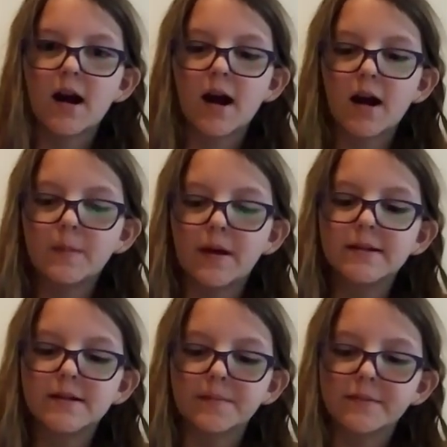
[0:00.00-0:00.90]
I
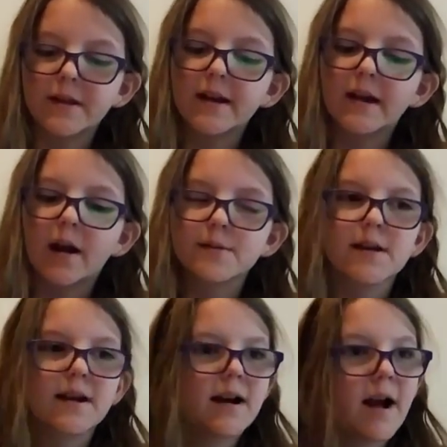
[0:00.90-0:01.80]
made something and I was
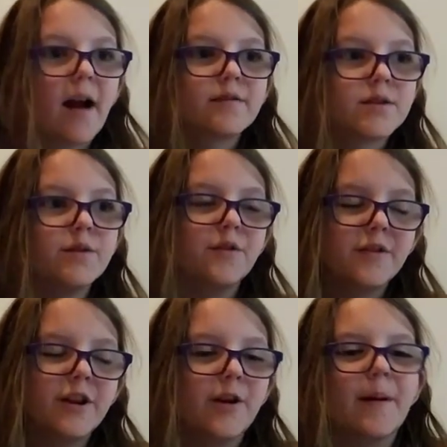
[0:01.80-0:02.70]
like, I have to do a
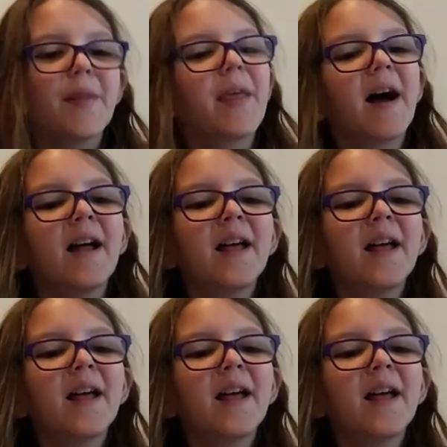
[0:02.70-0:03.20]
video about that.